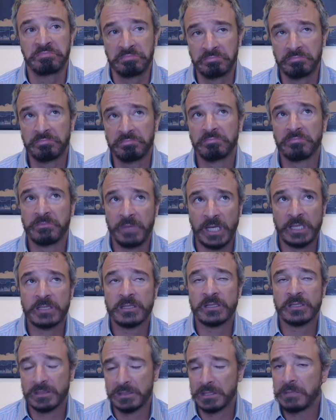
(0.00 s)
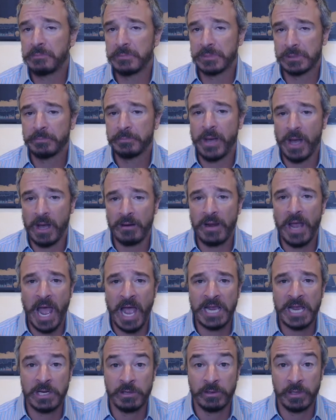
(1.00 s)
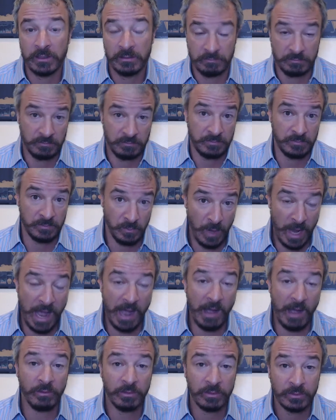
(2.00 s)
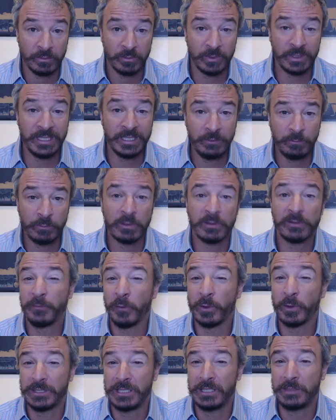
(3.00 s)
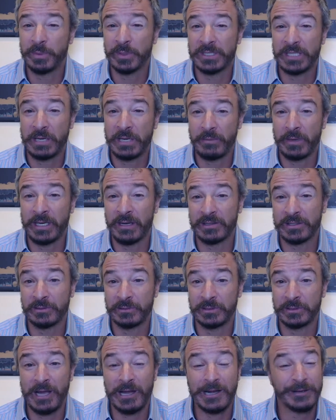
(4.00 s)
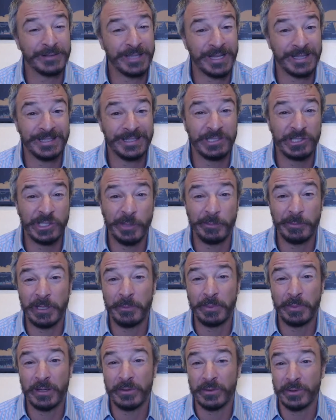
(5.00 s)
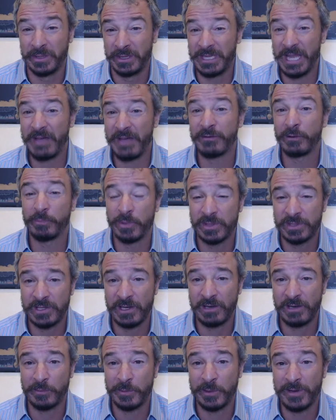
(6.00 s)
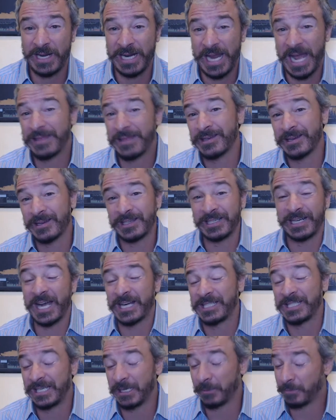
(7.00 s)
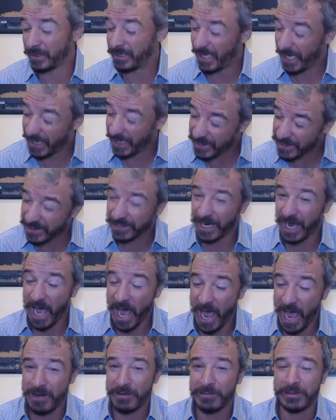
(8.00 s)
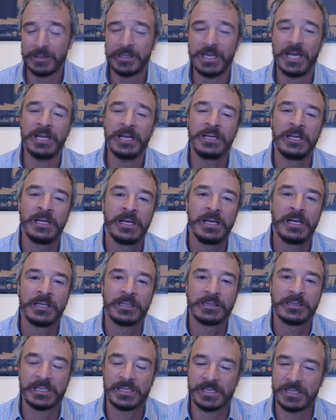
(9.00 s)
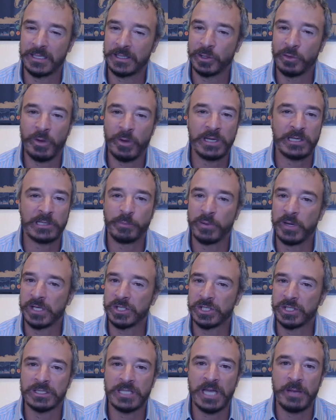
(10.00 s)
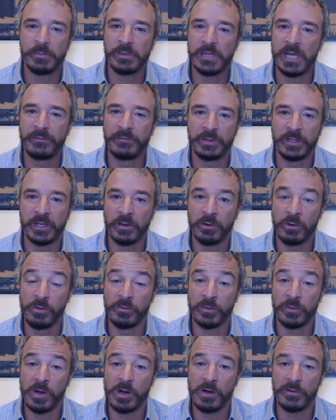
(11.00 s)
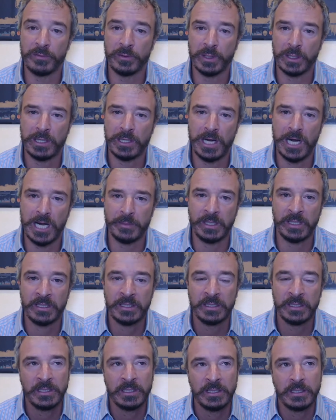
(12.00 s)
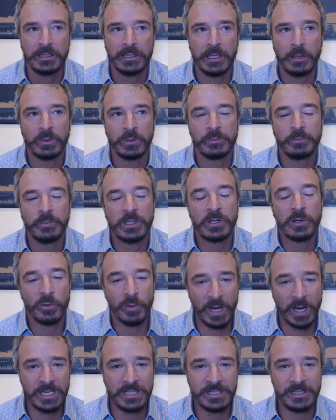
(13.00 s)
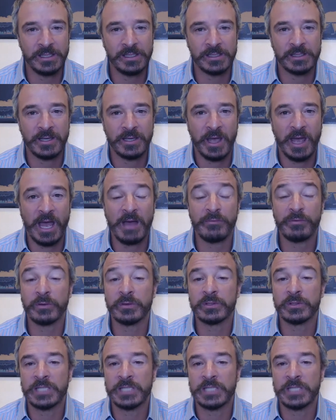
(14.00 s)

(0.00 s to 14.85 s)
that seems about accurate. Wow. Really? We're at 14% right now. So we're talking that thing jumping up another 11% from here. And I think it could actually get potentially higher than that. That's a Great Depression type level there overall for an economy. Now, what would be crazy is to have those